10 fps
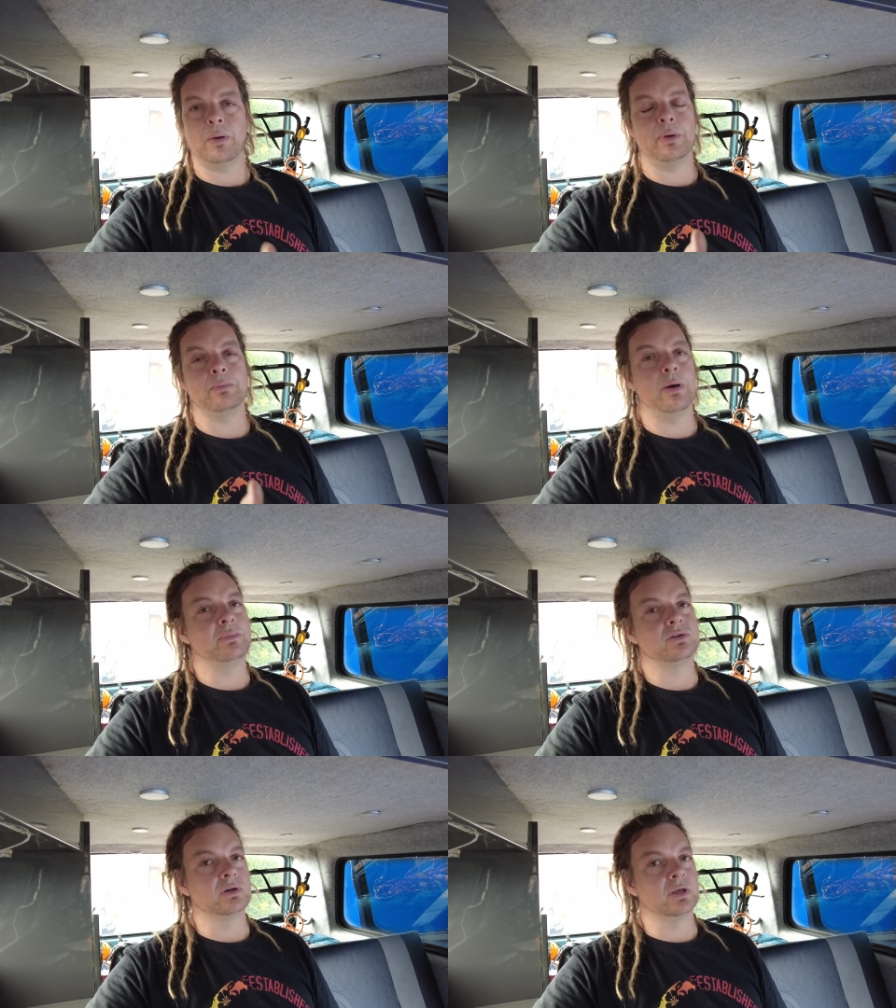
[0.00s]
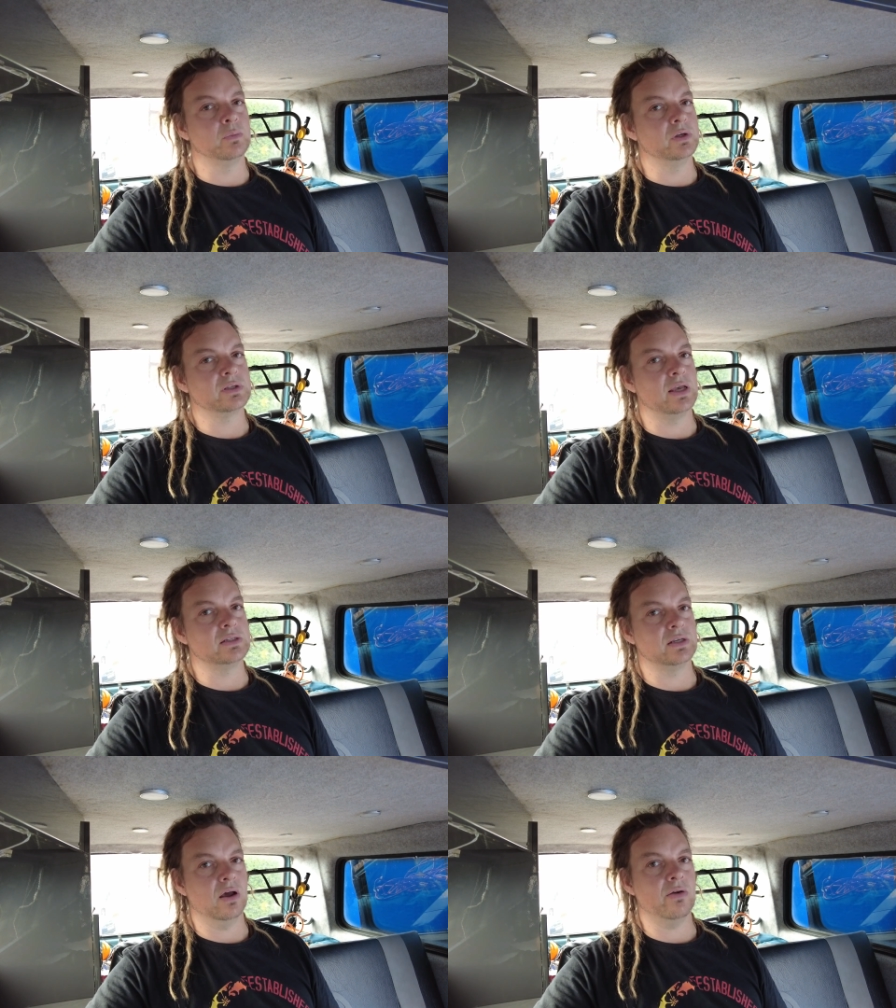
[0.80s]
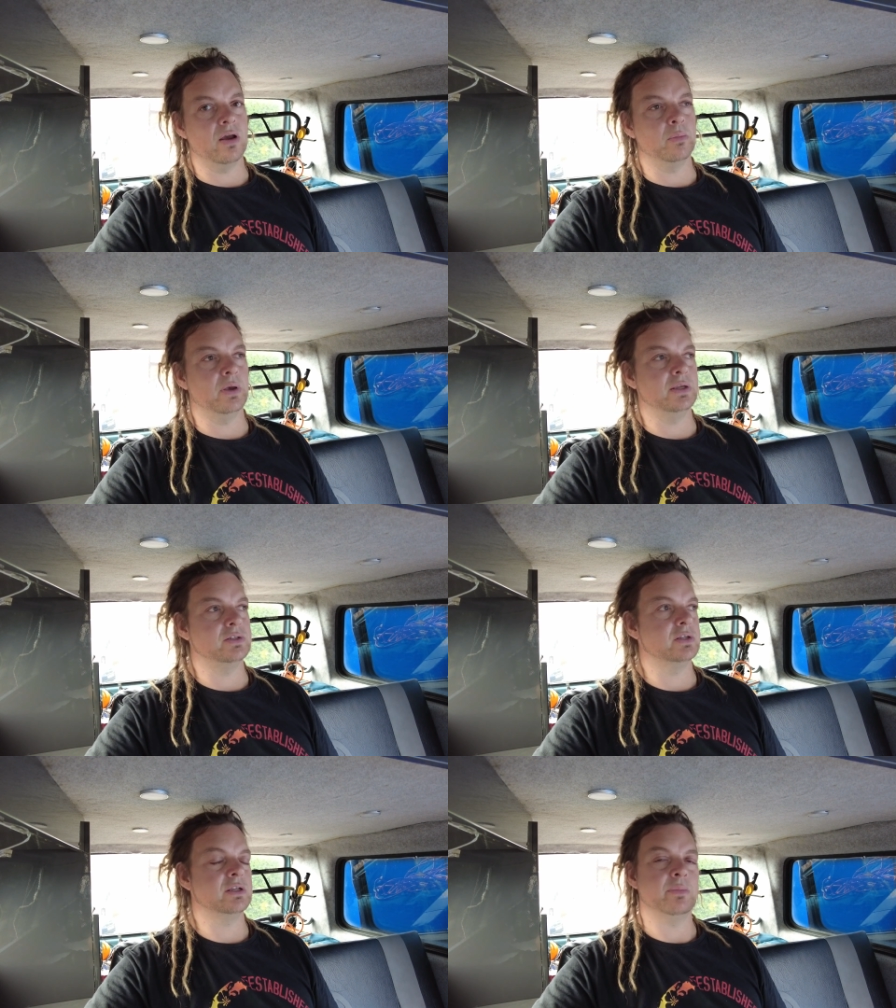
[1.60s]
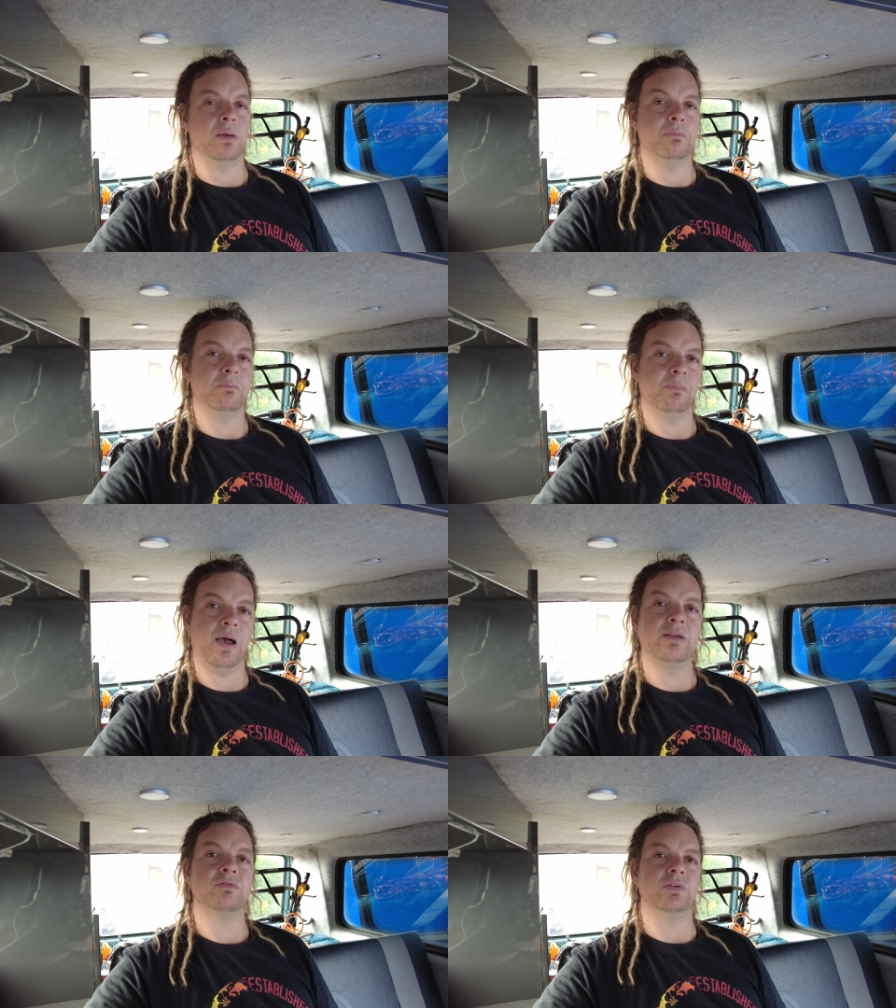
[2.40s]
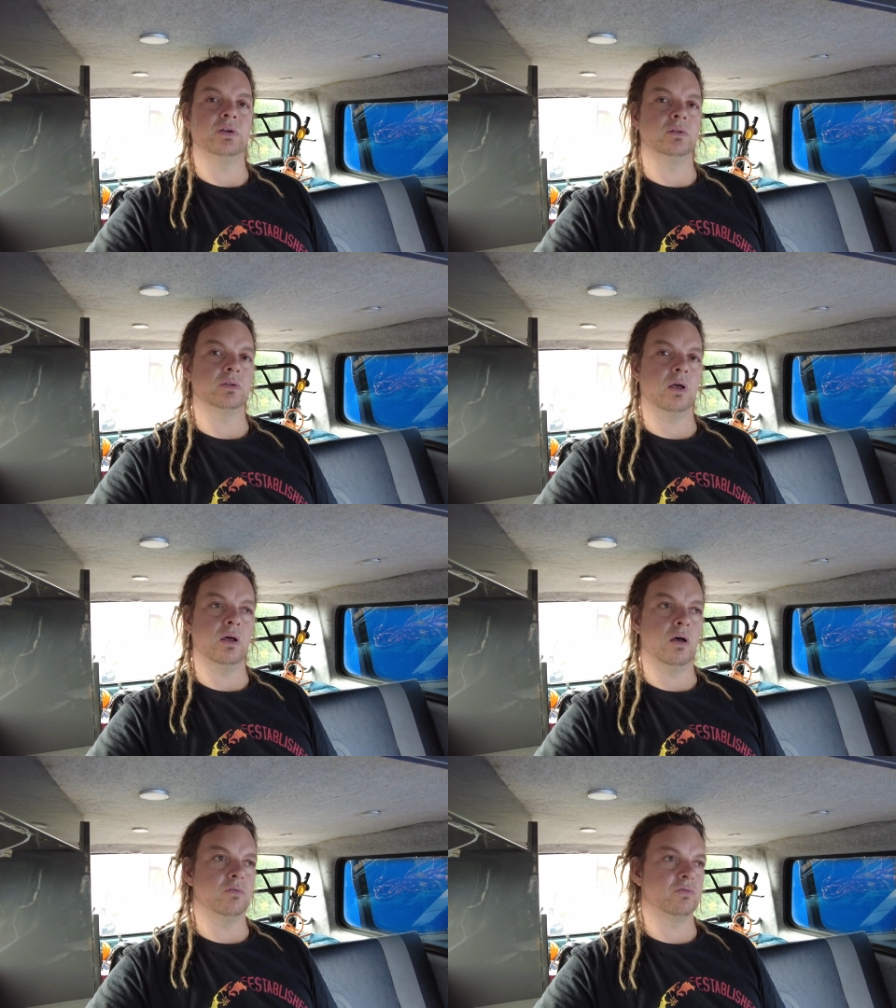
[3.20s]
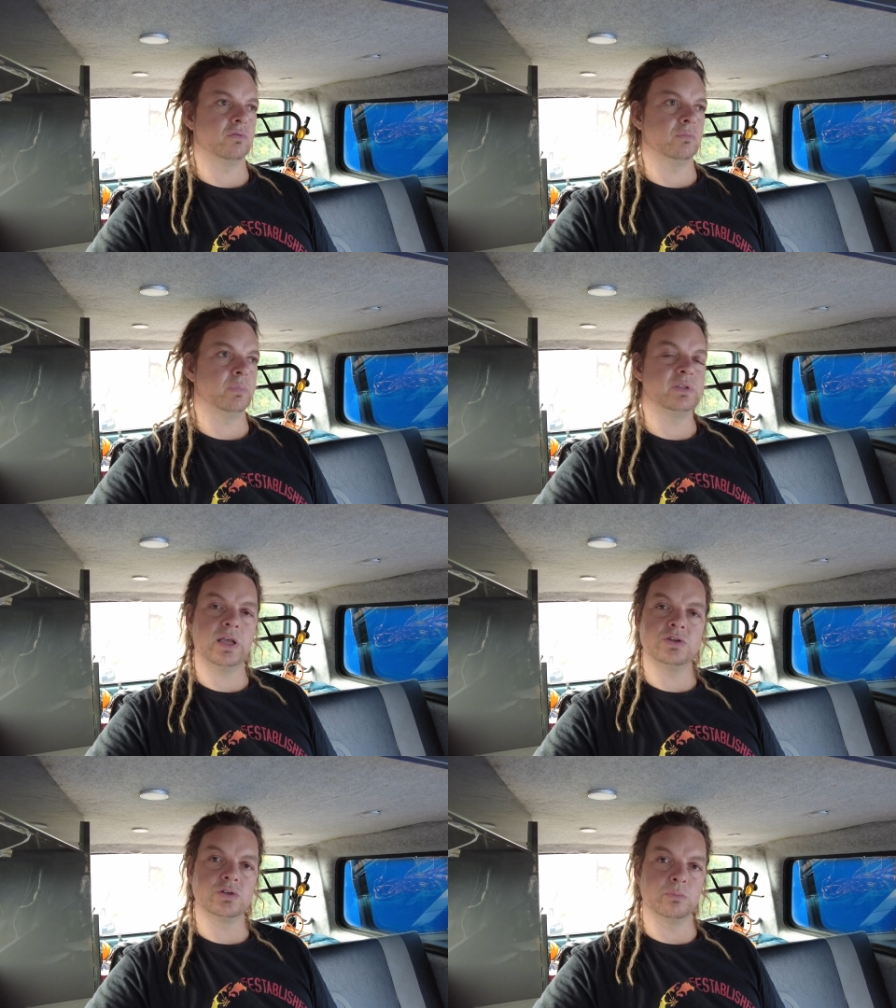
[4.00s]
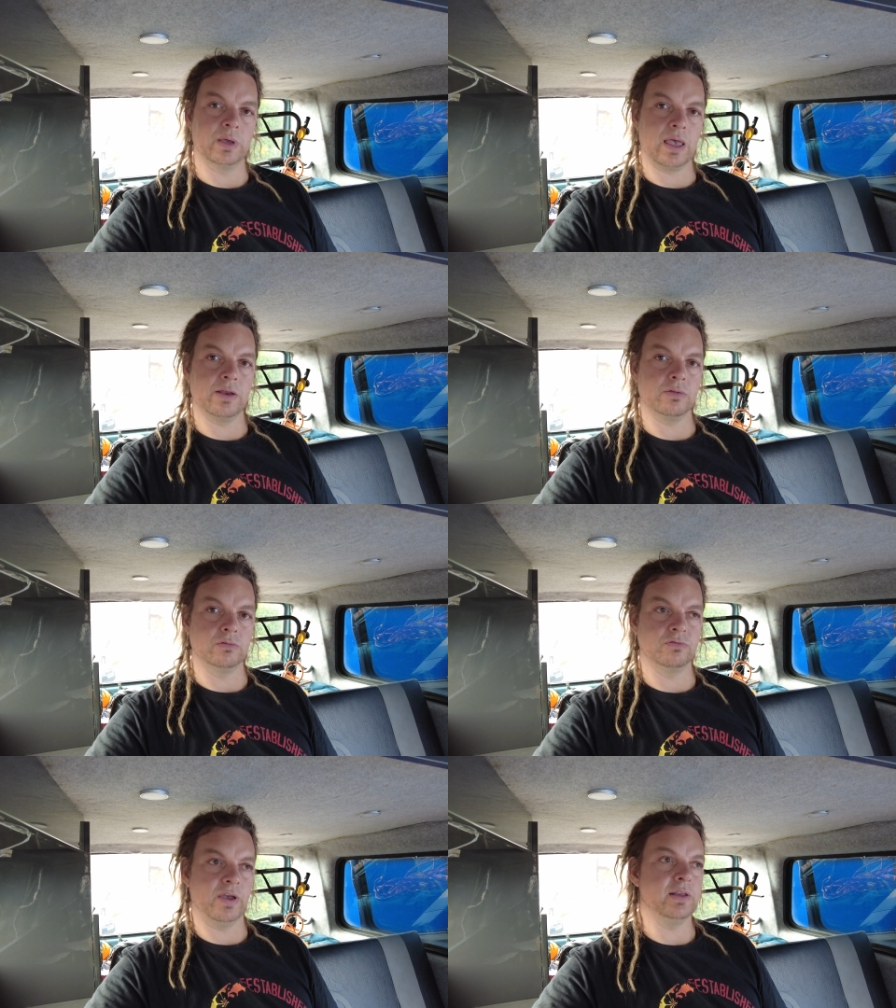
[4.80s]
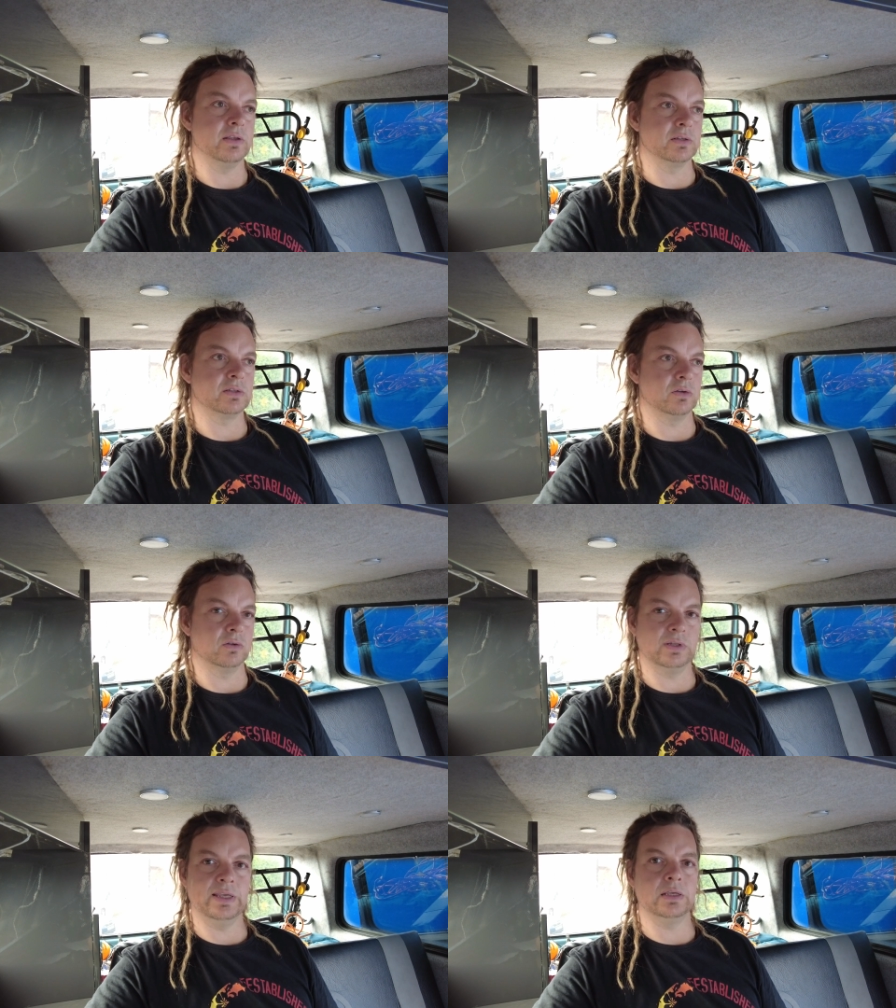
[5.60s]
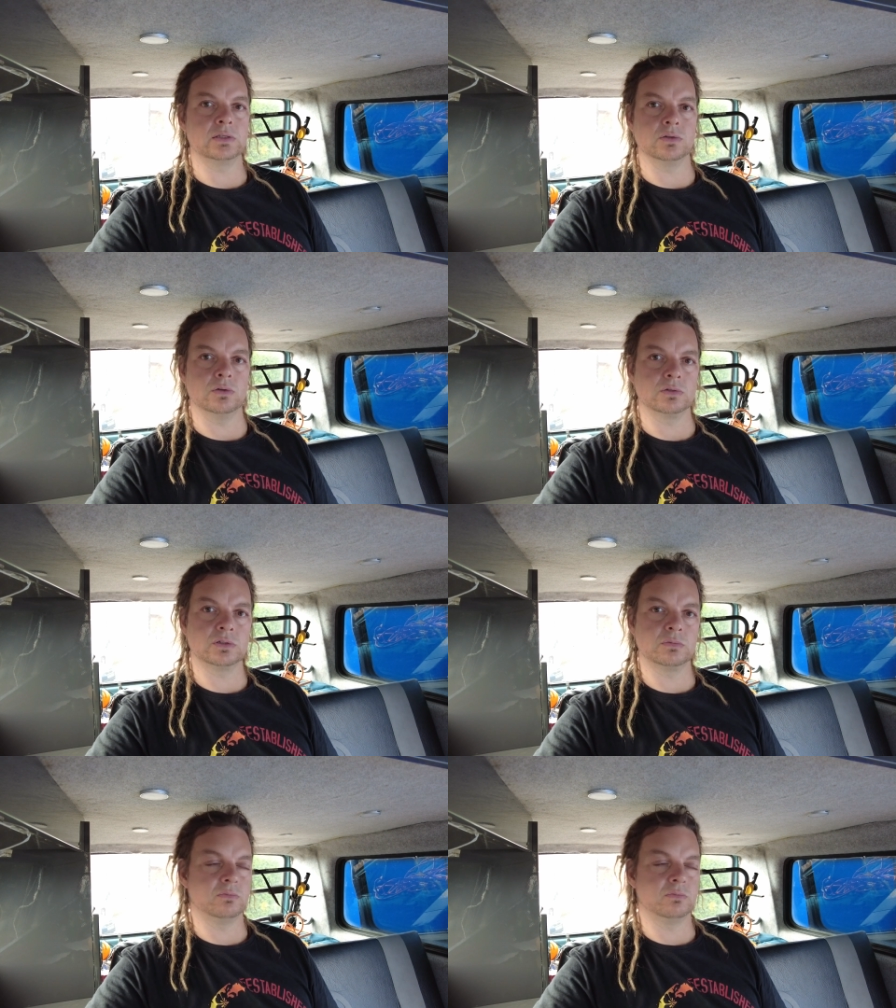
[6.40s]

I'm, I'm talking worst case scenario, but it's just going to be a minefield of potential mechanical failures or leaks or